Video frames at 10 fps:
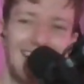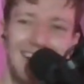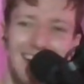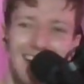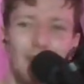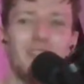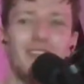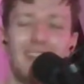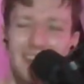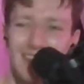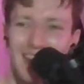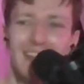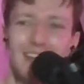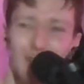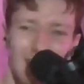
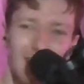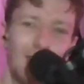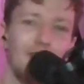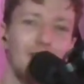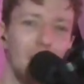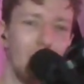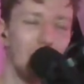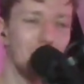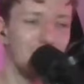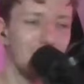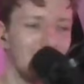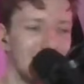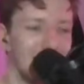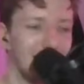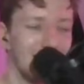There were like a few moments where you're just
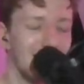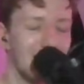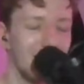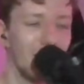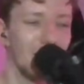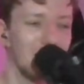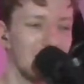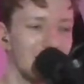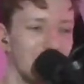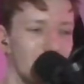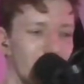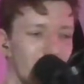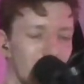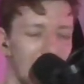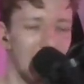like, this is someone who's
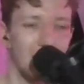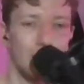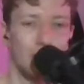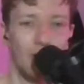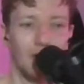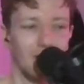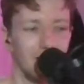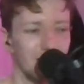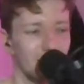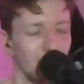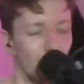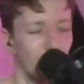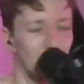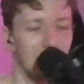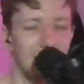spent too long
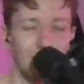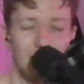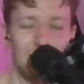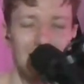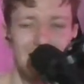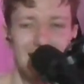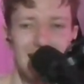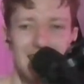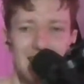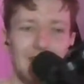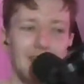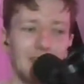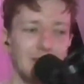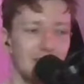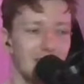watching Neil deGrasse Tyson
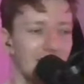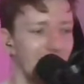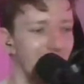videos and